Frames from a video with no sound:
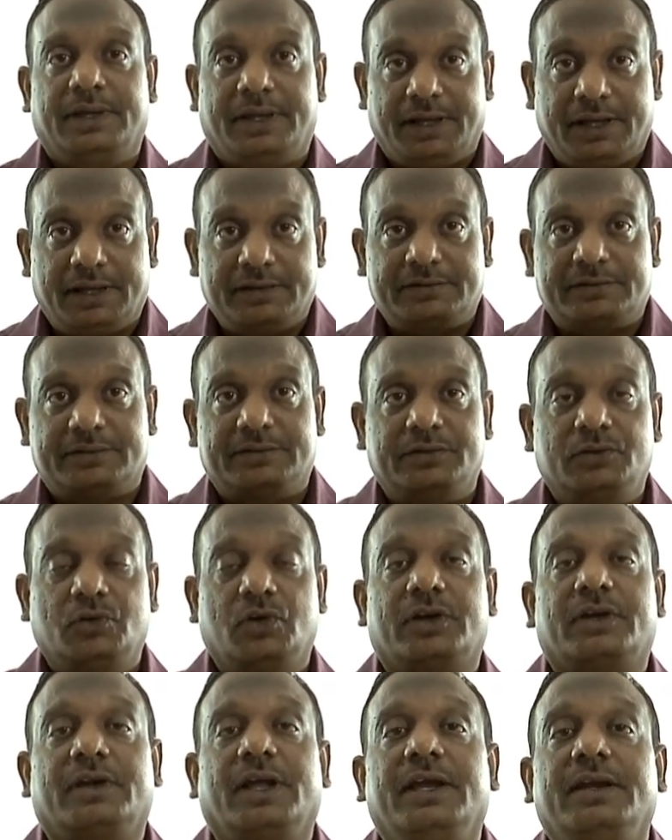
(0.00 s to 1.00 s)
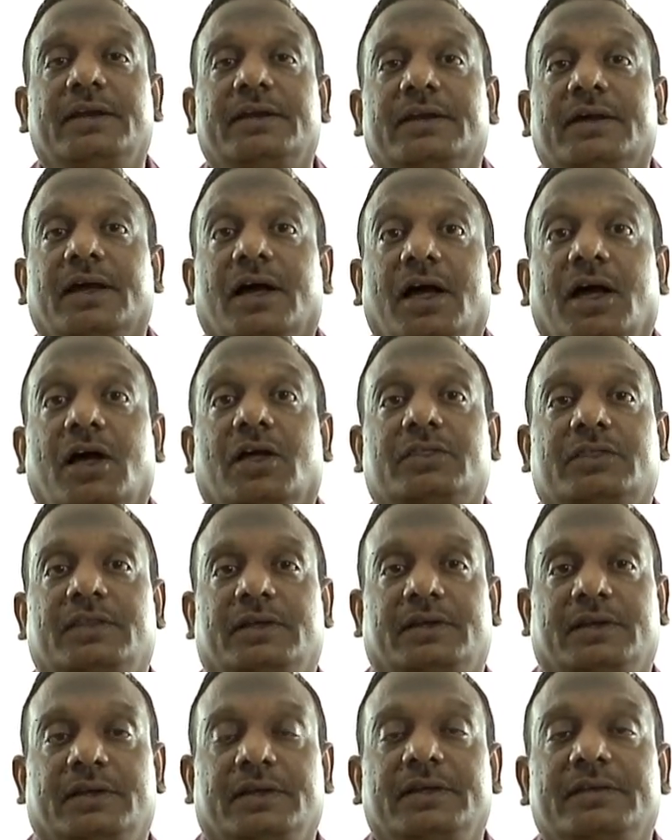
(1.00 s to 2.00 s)
Yes, you are right,
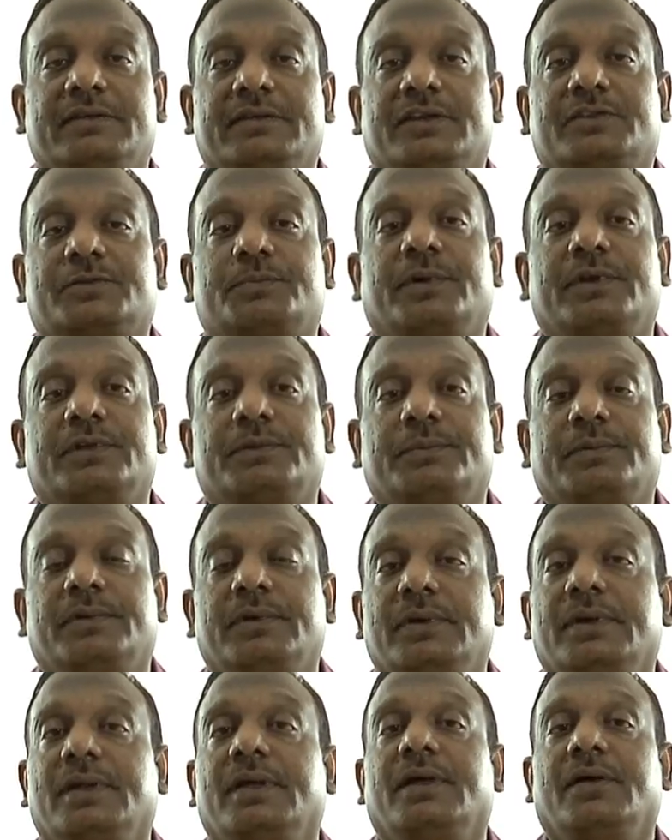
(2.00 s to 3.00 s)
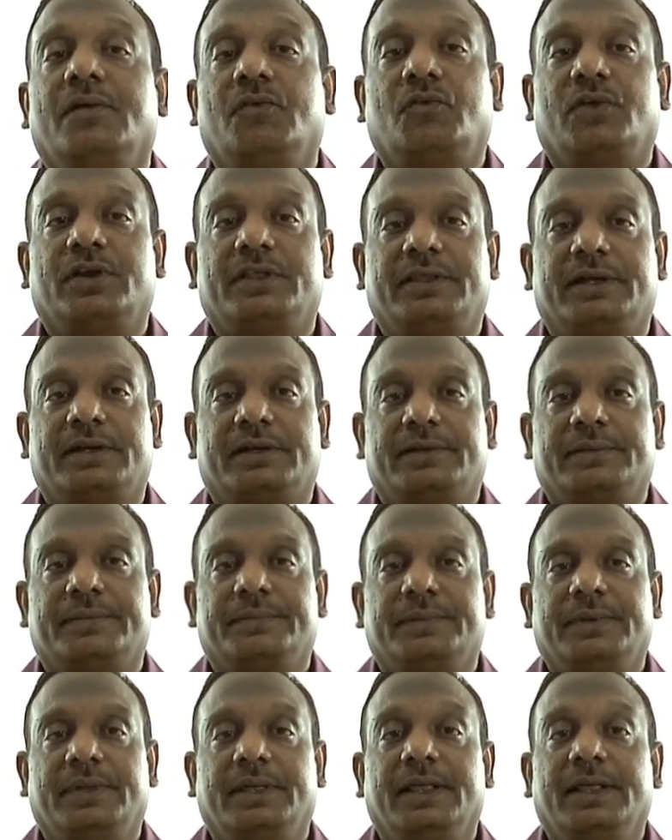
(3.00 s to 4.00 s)
author is responsible for that.
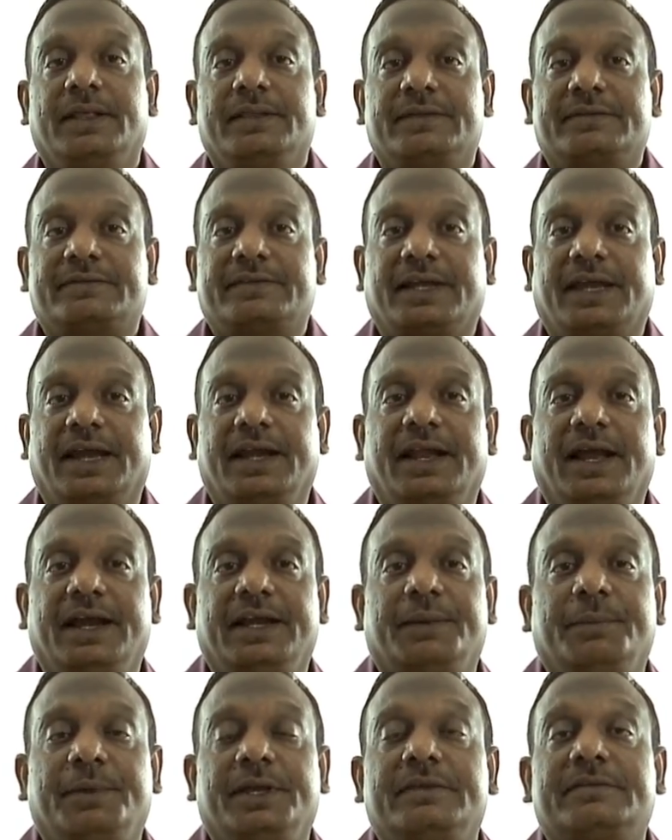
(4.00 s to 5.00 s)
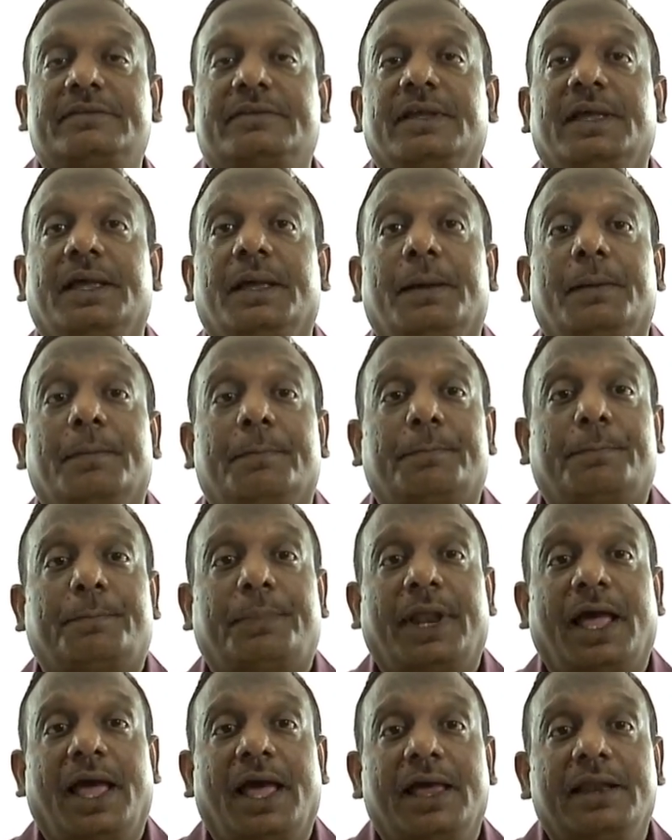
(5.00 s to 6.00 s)
The second item is
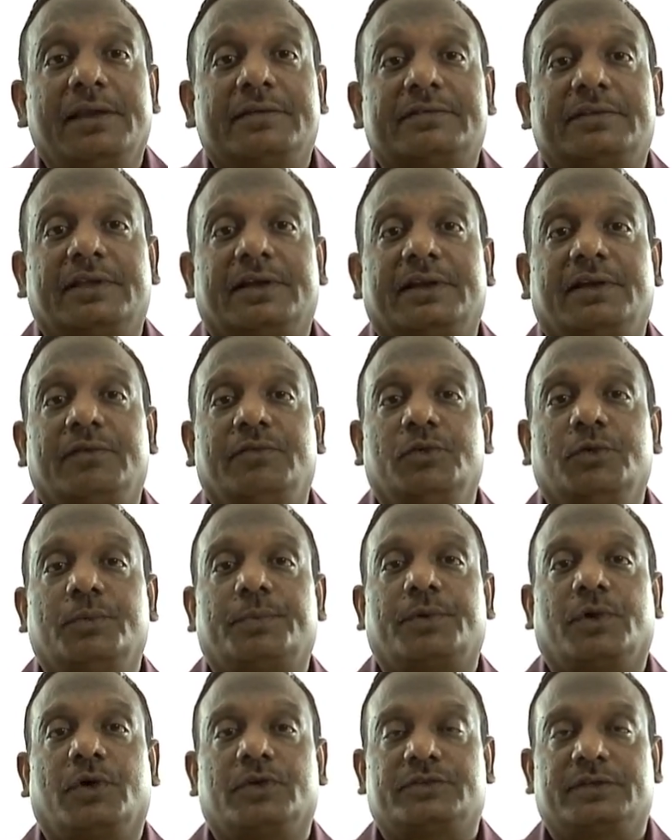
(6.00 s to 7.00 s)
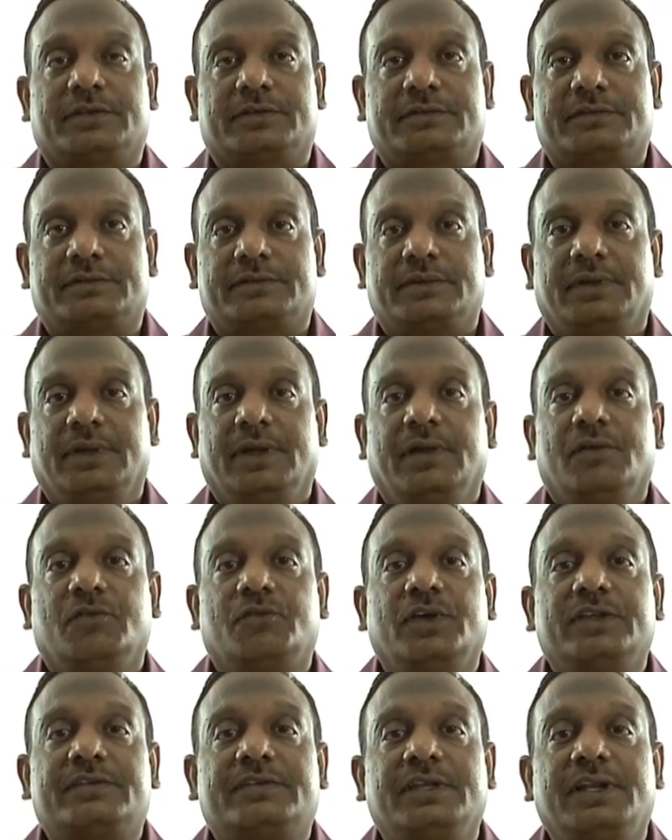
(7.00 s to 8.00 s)
plans the review process,
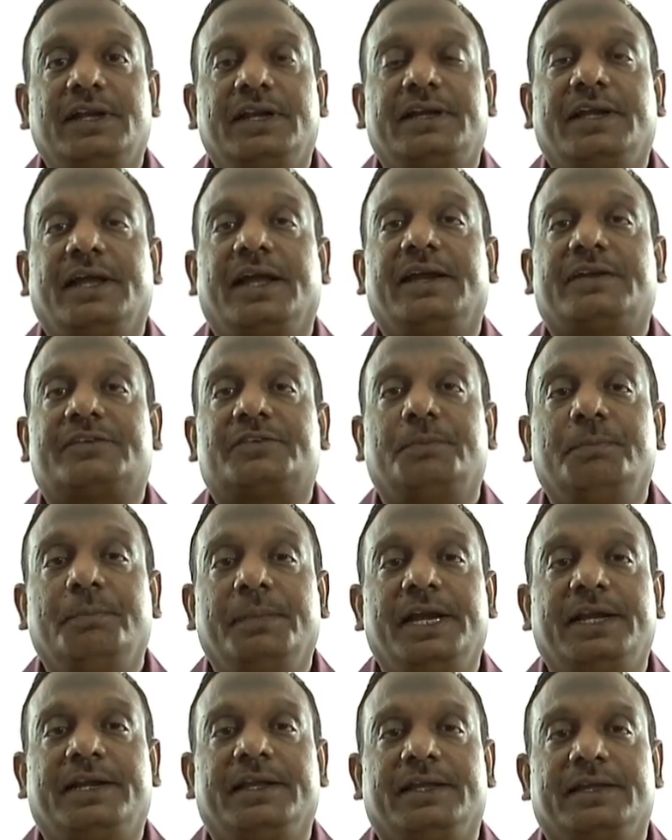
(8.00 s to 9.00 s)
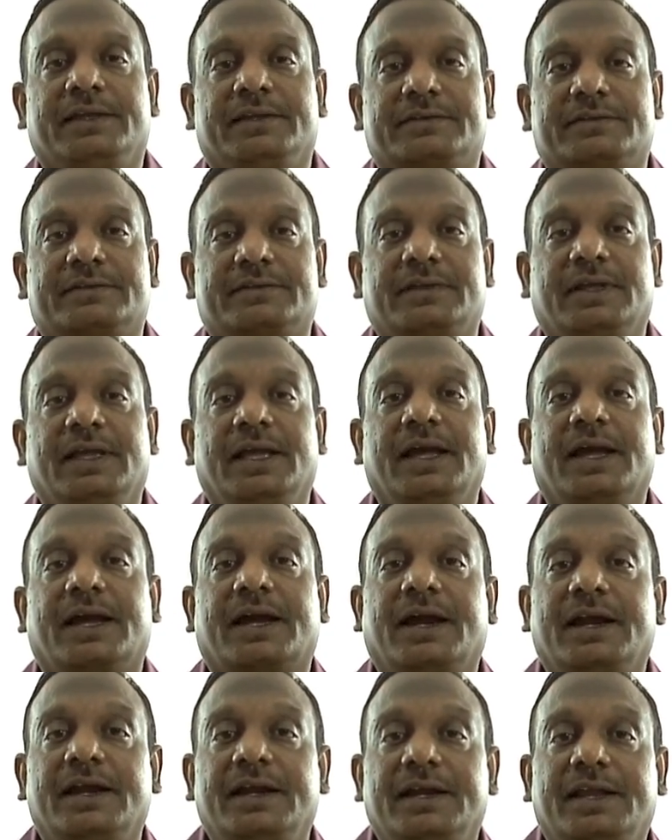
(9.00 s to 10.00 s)
facilitates meetings,
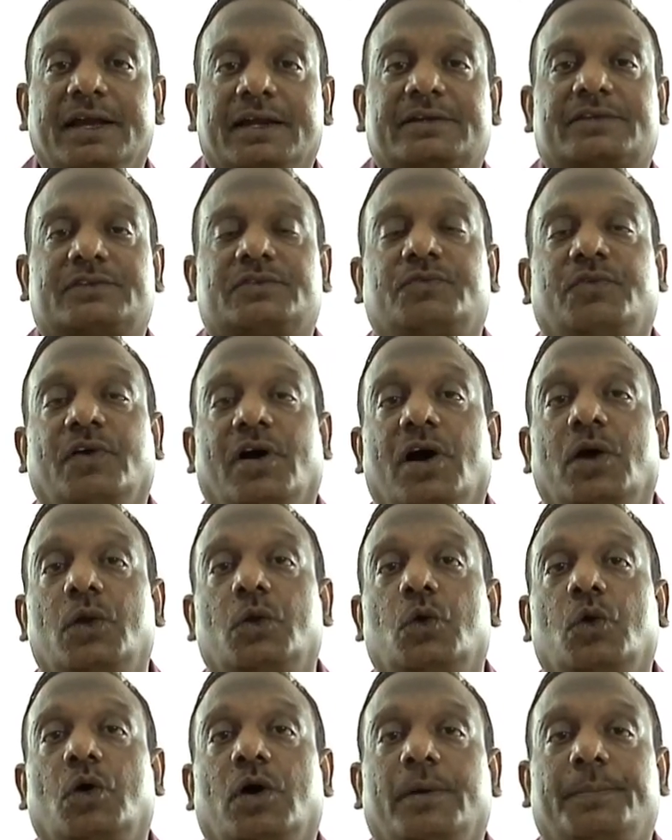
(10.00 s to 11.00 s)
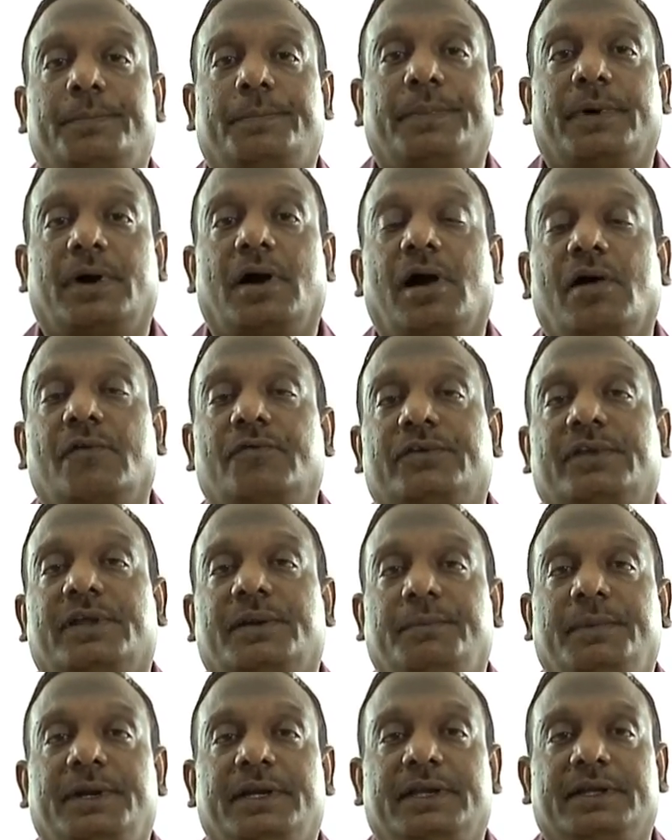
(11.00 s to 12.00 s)
conducts follow-up after
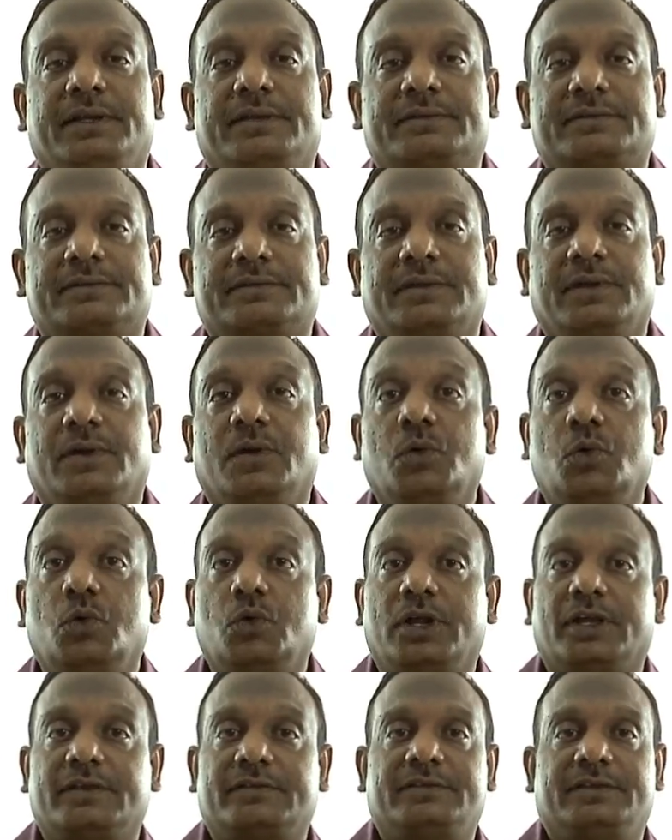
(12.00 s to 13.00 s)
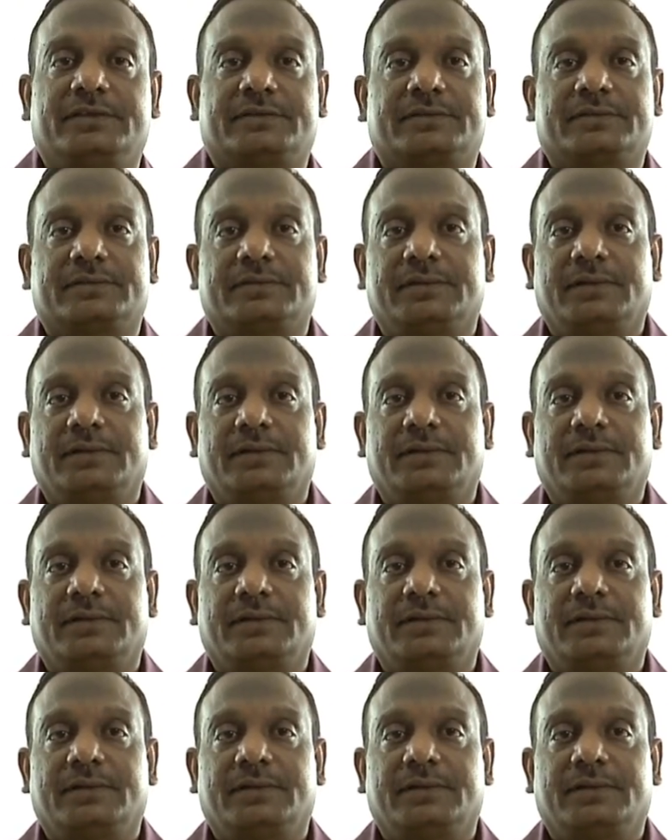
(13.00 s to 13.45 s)
meetings. Who does this?